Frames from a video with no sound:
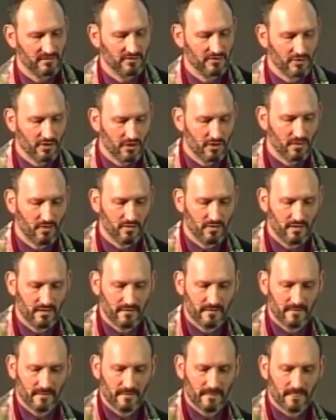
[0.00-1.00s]
No,
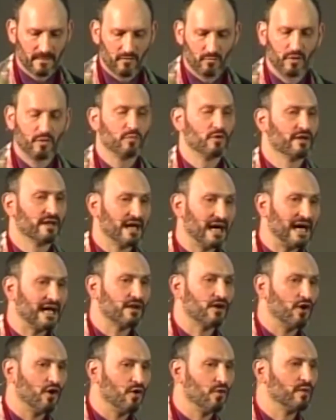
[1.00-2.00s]
we will
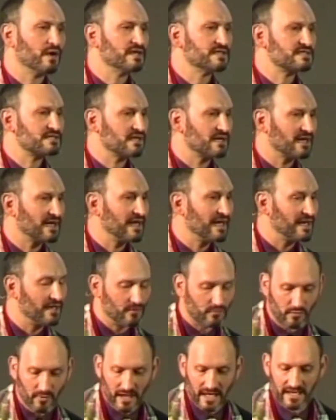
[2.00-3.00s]
not always get
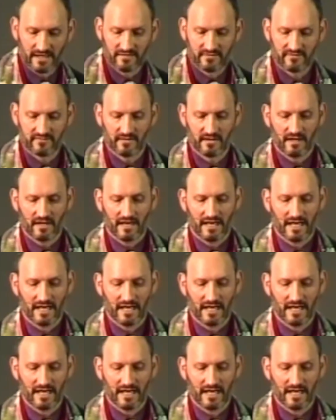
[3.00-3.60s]
it right,